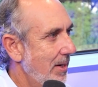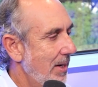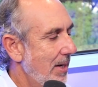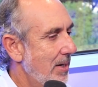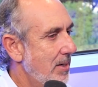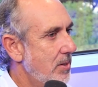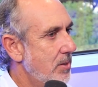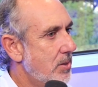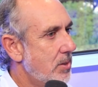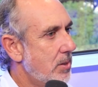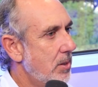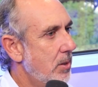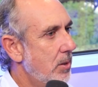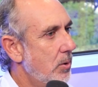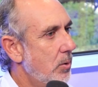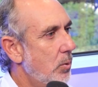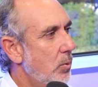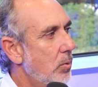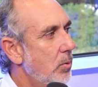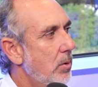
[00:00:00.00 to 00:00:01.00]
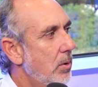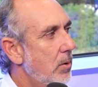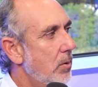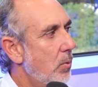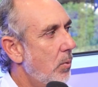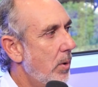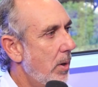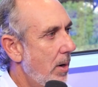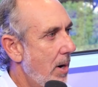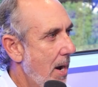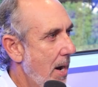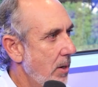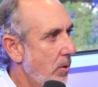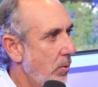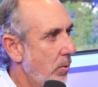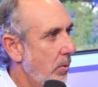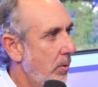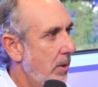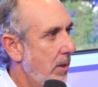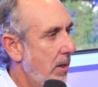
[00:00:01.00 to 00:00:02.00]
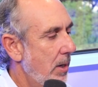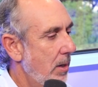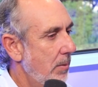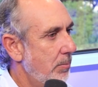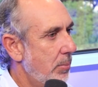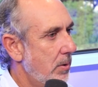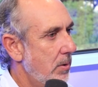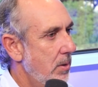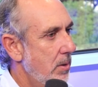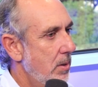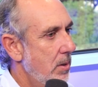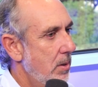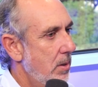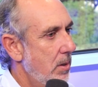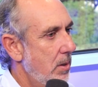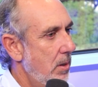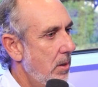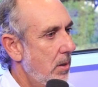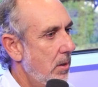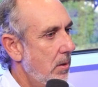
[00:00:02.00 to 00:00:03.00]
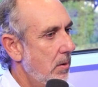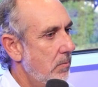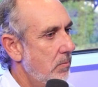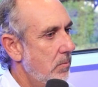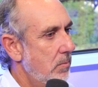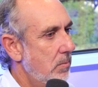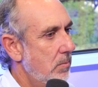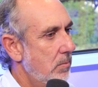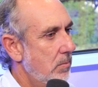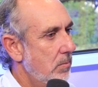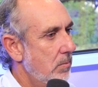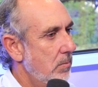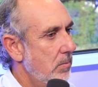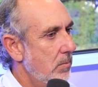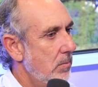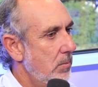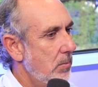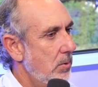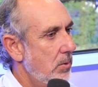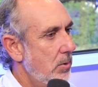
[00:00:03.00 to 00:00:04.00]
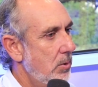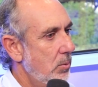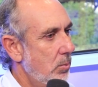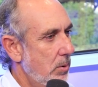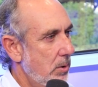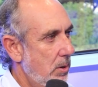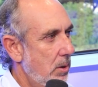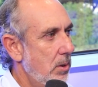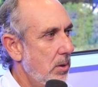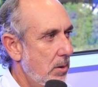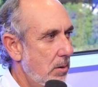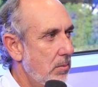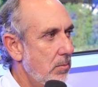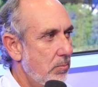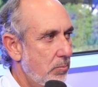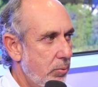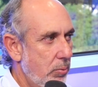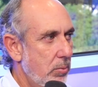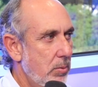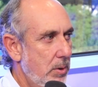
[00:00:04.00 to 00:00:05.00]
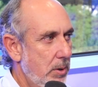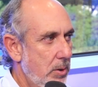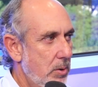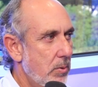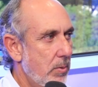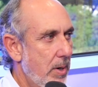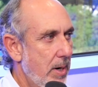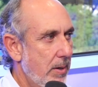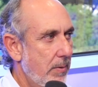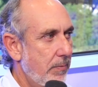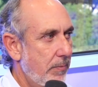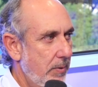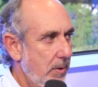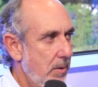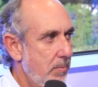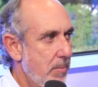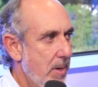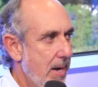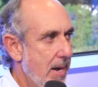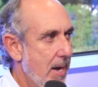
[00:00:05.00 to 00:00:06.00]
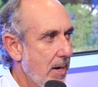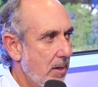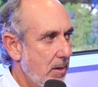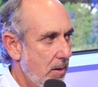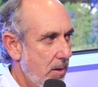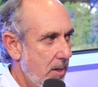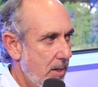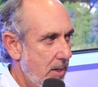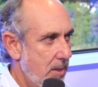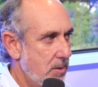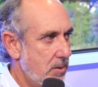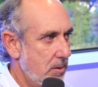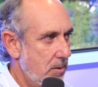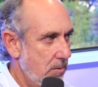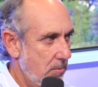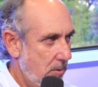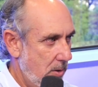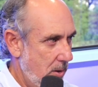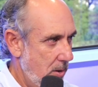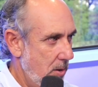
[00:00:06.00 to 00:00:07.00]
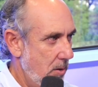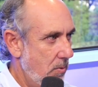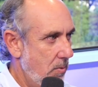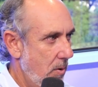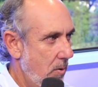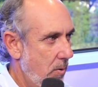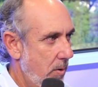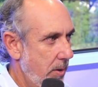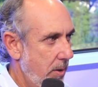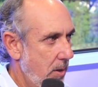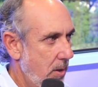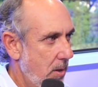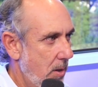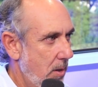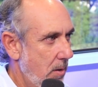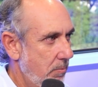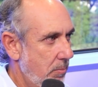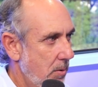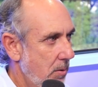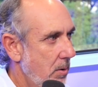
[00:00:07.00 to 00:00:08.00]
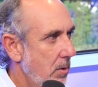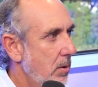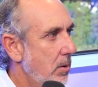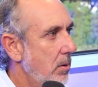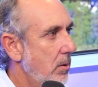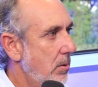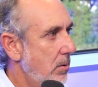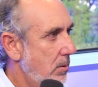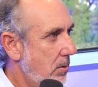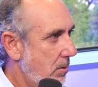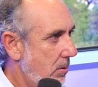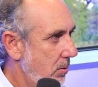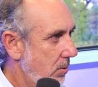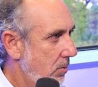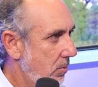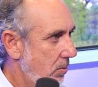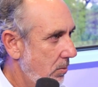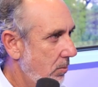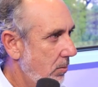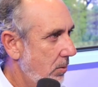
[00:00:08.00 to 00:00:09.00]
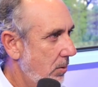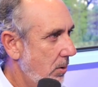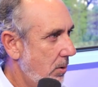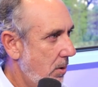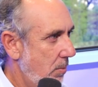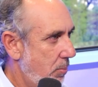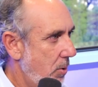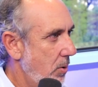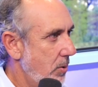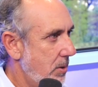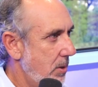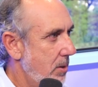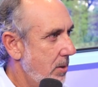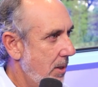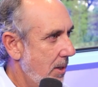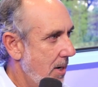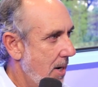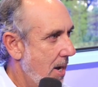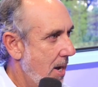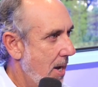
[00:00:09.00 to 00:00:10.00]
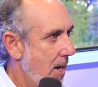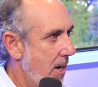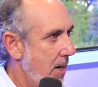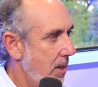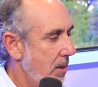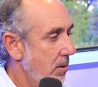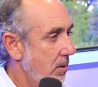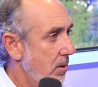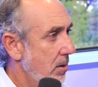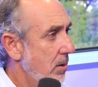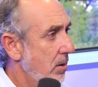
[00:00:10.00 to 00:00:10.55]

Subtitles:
And so where I grew up, um, you would get pretty direct feedback as a kid growing up to look the person in the eye,